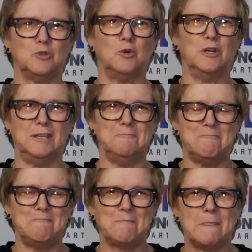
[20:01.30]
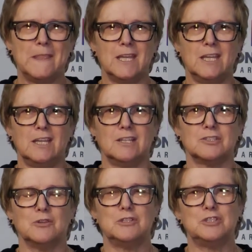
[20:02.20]
joy.
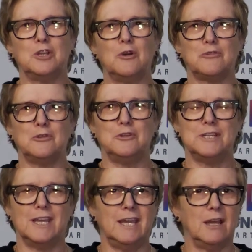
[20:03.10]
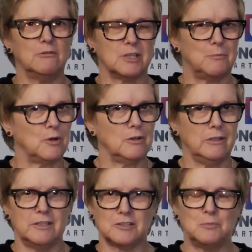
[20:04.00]
So as you go through your day, I was up
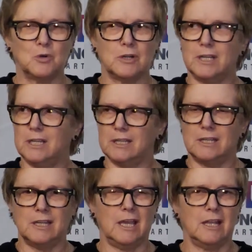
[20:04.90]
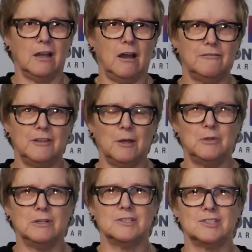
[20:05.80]
early this morning and had coffee up
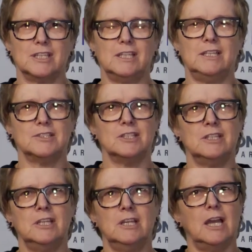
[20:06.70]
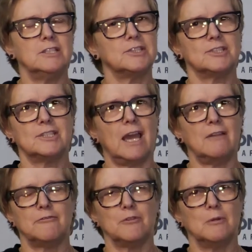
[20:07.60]
here at Ziggy's, and I just
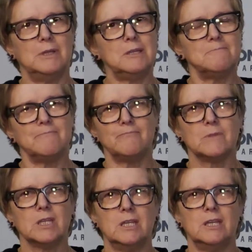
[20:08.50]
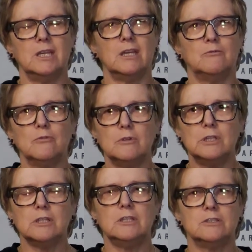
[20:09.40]
sat for a bit and
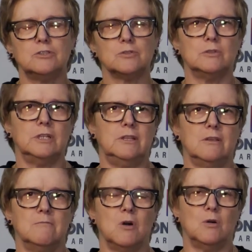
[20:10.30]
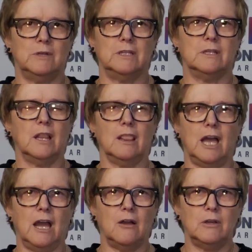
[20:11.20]
really enjoyed the moment,
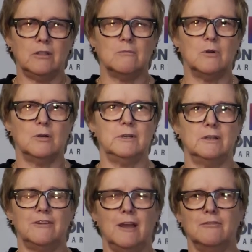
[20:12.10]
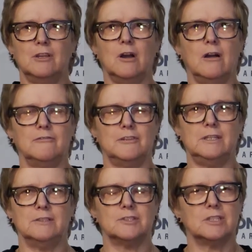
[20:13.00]
allowing the moment of having
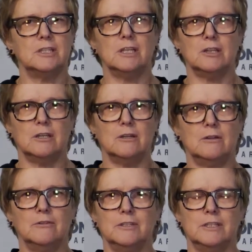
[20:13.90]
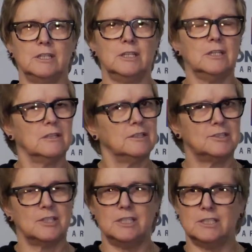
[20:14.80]
coffee and sitting alone and
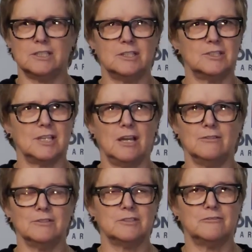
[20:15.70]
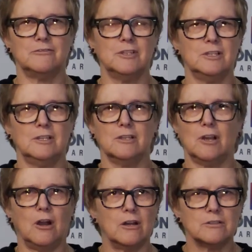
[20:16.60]
listening to the sounds of
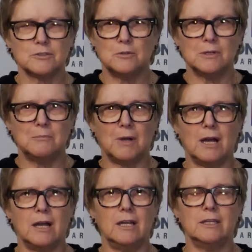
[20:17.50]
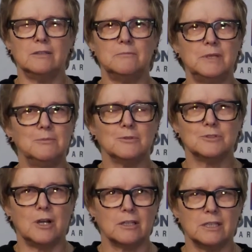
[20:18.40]
cars going by and people
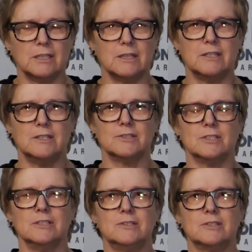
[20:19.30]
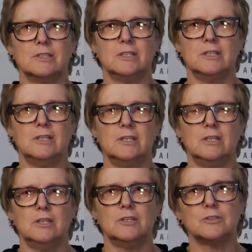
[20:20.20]
talking in the distance.
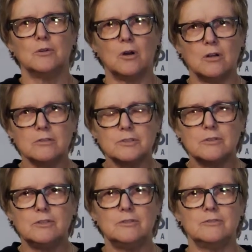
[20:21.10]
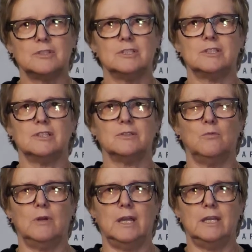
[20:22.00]
So also use this as a
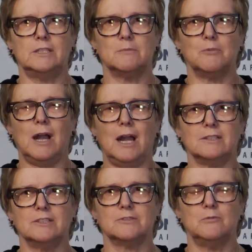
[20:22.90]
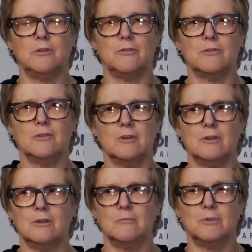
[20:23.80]
way to practice with
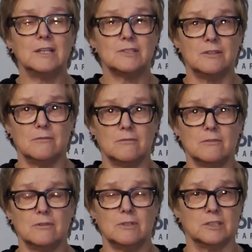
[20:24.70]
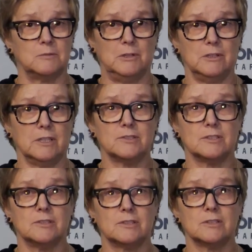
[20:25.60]
pleasant
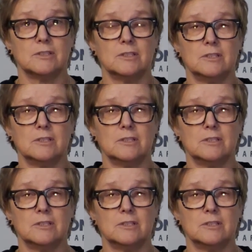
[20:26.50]
experiences.